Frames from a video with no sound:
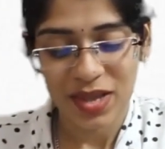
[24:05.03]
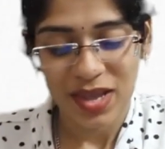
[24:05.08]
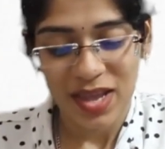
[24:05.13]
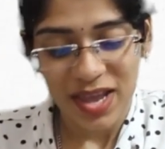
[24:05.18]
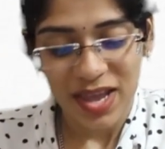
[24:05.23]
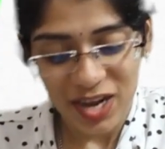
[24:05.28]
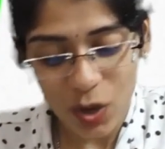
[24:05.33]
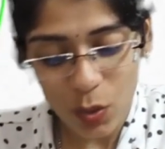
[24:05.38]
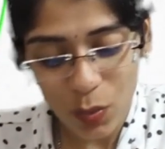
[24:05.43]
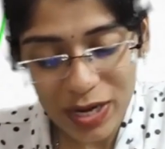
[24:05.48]

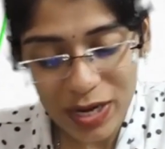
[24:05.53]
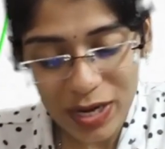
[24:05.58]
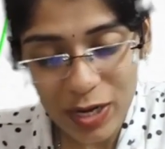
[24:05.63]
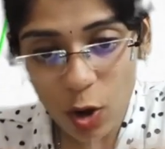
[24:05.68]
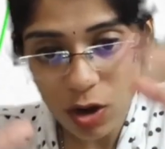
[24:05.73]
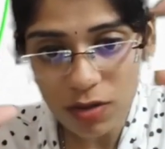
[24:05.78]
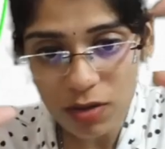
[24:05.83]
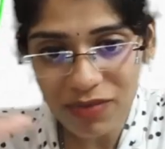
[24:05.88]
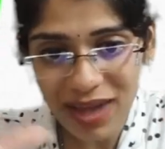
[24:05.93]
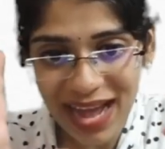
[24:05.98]
Now when a
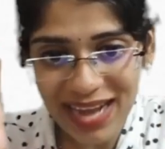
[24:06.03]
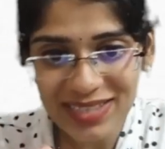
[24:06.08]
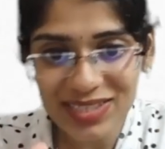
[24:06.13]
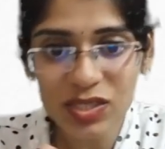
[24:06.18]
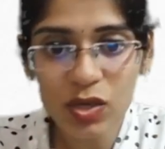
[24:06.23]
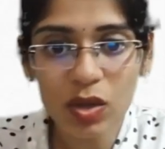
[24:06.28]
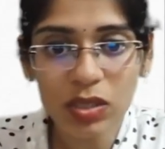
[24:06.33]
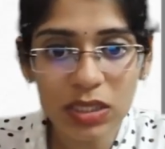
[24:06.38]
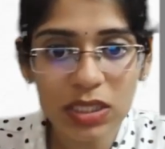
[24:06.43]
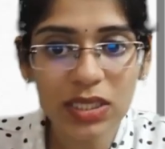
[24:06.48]
lot of
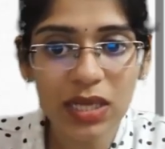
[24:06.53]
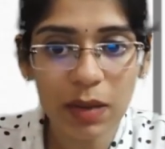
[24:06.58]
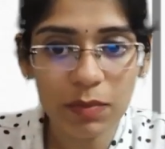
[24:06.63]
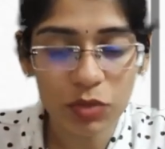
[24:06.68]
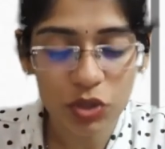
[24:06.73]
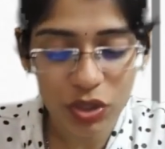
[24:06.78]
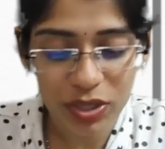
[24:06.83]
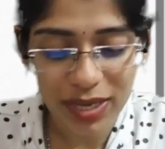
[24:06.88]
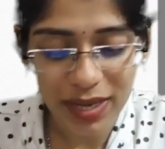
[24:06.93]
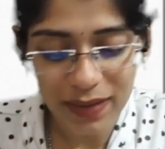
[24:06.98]
axons
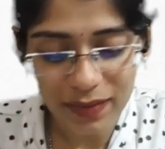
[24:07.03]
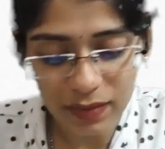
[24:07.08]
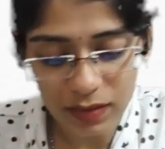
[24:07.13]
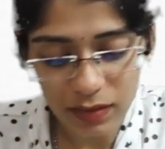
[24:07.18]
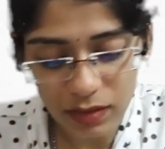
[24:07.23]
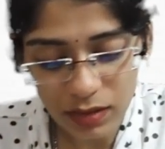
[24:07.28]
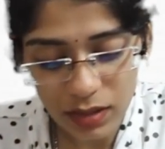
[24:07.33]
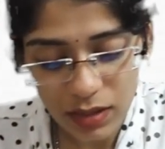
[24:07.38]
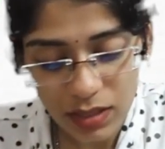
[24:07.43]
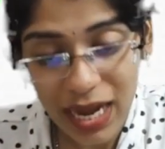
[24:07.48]
come
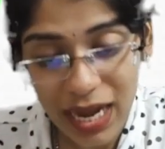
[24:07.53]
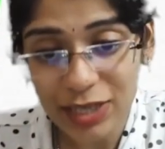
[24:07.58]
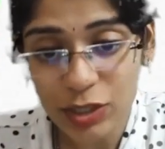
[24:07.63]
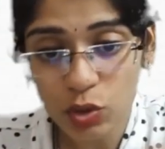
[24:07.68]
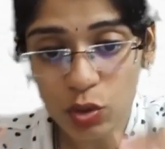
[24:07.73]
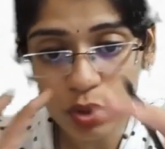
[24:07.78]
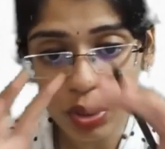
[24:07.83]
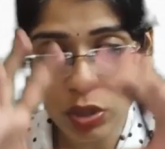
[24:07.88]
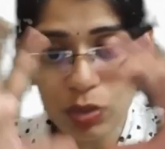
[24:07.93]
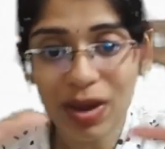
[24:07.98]
together, I
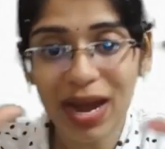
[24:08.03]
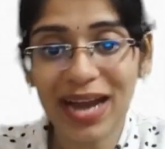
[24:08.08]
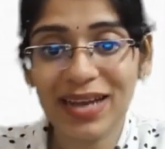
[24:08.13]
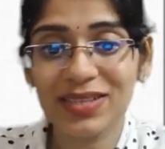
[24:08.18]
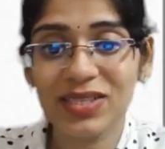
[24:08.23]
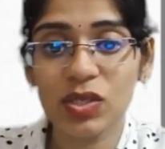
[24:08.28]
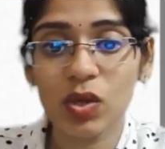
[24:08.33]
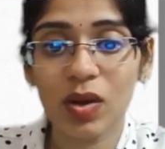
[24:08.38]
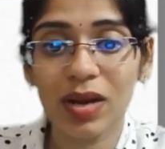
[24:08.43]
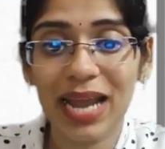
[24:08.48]
told you
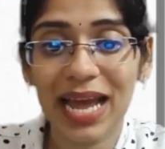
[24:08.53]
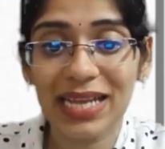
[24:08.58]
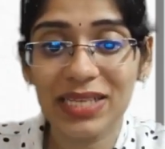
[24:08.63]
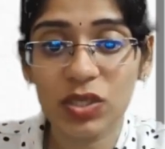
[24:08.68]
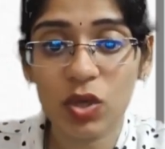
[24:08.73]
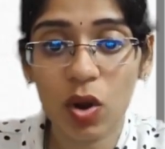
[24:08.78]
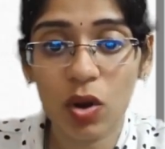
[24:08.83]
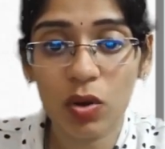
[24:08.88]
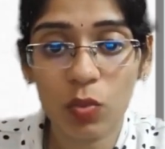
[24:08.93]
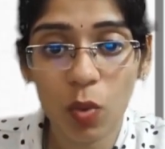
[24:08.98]
axon
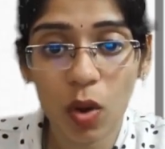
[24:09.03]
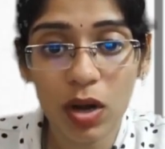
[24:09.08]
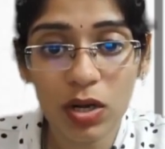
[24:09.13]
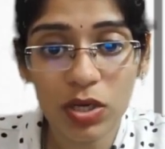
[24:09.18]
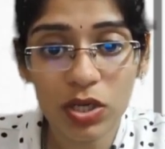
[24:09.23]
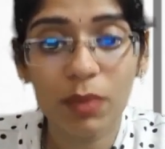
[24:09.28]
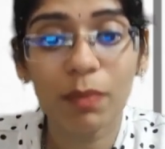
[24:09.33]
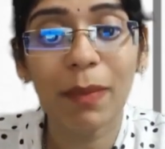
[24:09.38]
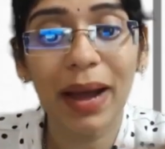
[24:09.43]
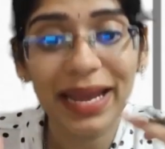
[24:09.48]
has got
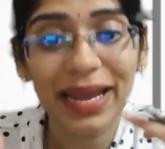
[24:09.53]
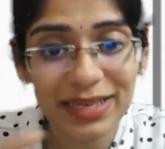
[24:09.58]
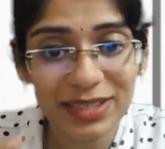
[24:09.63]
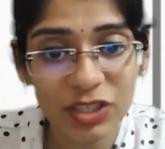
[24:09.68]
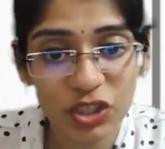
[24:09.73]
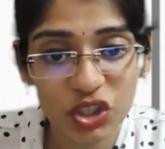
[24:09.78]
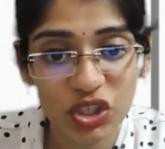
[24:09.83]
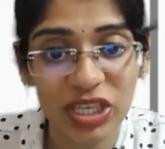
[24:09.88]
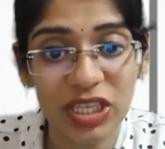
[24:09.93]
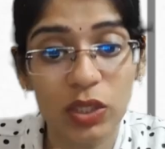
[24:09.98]
what?
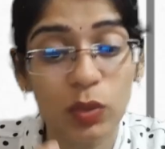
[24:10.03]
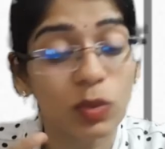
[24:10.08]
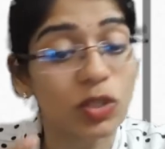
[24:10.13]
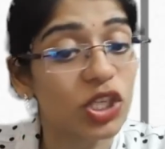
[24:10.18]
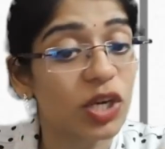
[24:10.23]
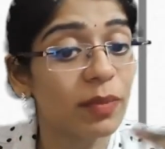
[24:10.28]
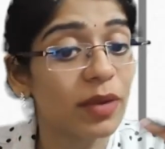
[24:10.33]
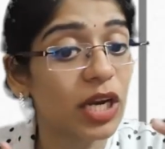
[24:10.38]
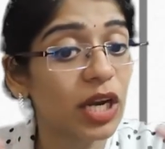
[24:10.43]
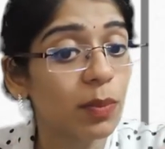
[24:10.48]
Myelin sheath,
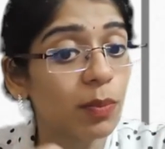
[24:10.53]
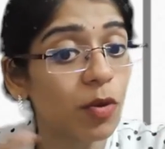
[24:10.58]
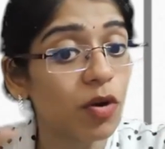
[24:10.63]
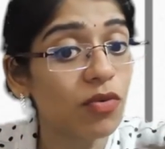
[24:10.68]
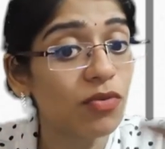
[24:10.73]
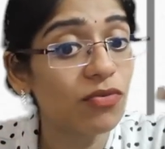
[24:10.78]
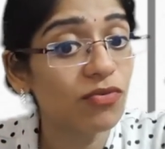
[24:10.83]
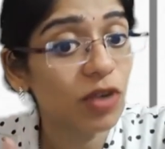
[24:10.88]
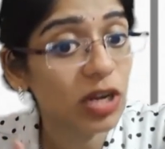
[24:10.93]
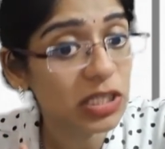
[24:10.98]
which are made up
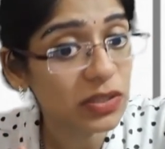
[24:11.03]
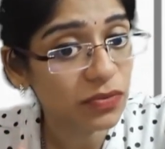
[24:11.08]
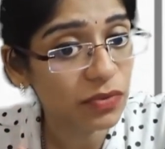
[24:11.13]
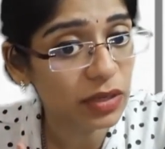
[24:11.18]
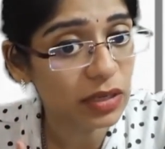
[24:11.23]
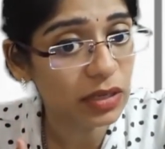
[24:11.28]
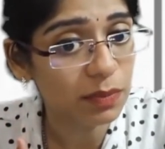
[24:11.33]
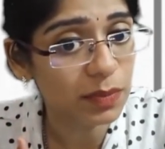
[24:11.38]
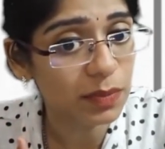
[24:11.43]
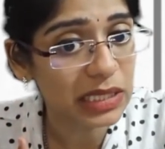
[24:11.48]
of
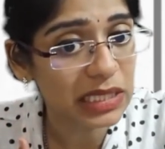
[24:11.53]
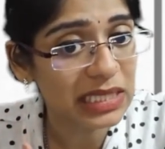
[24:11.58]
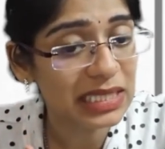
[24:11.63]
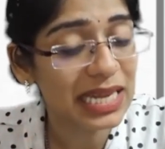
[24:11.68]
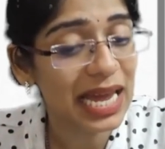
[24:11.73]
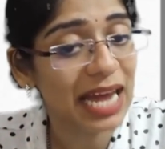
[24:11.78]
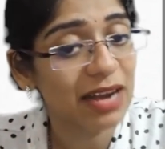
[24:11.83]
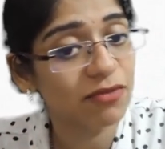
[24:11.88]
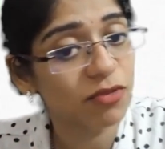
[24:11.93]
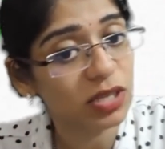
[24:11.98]

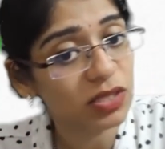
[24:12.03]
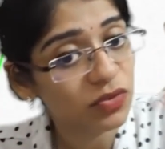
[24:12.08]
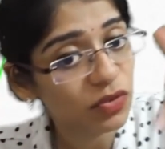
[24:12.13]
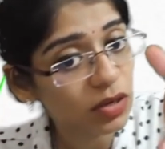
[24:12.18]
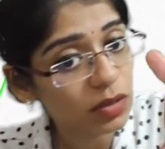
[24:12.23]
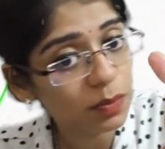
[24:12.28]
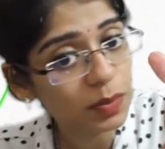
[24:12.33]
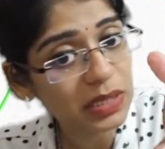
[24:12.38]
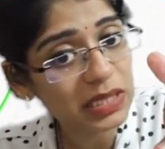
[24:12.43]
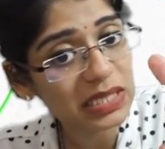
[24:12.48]
phospholipids, and
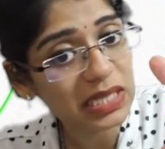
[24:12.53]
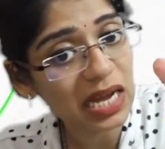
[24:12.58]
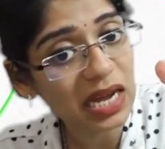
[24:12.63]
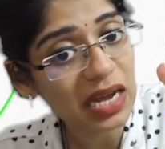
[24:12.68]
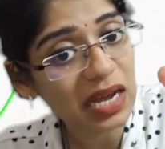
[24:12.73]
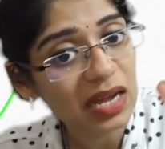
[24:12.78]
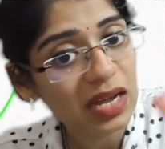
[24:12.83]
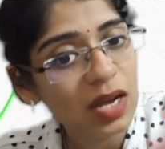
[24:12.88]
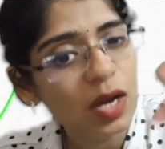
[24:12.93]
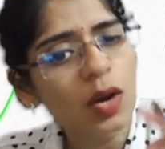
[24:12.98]
phospholipids
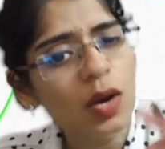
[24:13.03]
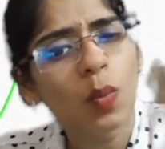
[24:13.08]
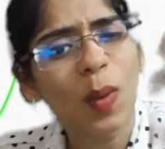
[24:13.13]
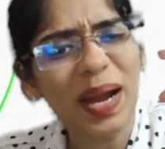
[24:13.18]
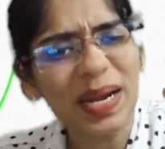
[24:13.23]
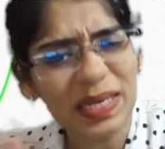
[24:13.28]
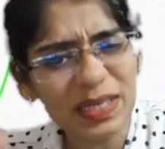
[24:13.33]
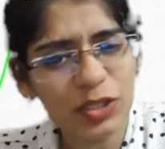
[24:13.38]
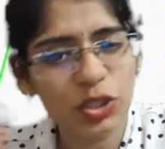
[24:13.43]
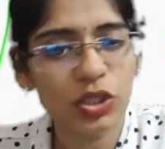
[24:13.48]
are
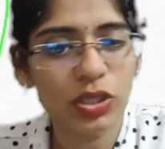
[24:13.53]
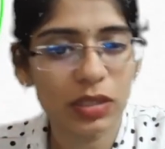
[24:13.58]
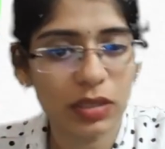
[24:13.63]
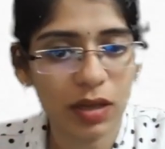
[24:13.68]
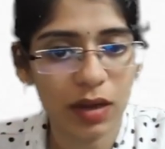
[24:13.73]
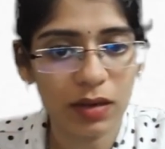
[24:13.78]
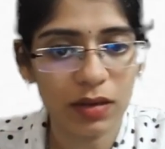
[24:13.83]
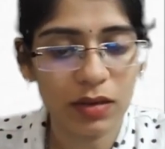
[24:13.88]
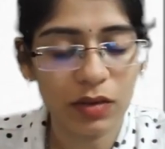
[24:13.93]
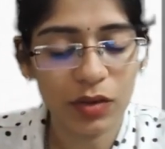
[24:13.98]
whitish in
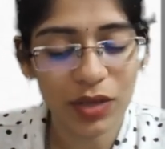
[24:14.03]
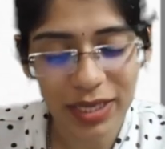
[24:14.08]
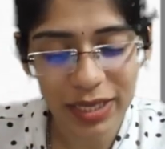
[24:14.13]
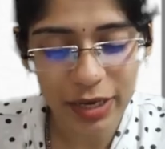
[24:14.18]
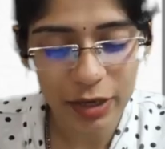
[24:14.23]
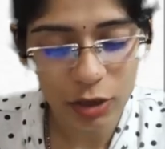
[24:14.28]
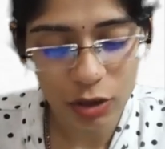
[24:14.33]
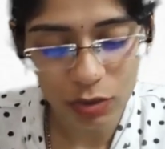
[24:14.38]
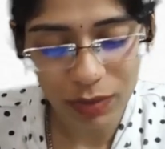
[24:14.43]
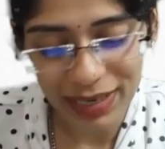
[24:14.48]
color, okay,
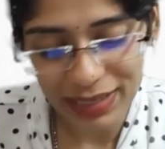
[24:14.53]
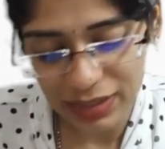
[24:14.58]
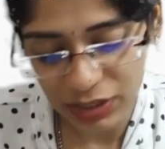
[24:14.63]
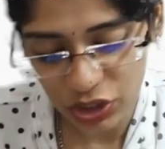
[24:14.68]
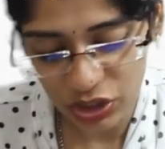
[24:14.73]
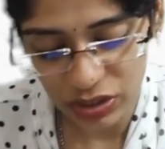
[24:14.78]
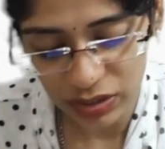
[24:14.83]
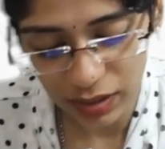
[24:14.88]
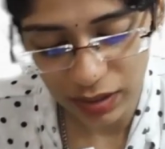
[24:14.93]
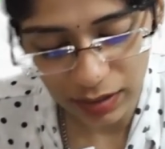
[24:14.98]
yellow
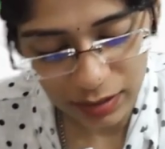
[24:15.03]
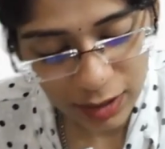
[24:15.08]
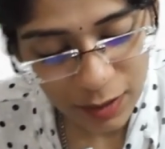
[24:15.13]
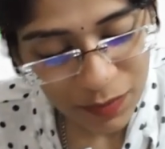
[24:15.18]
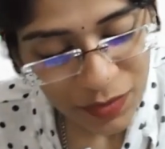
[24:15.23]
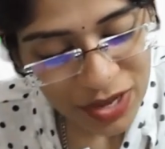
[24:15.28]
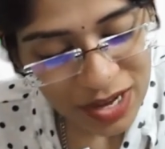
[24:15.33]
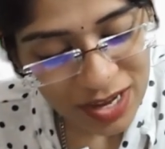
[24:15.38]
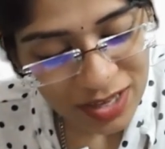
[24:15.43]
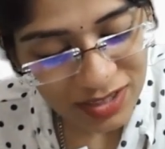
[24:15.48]
whitish in color.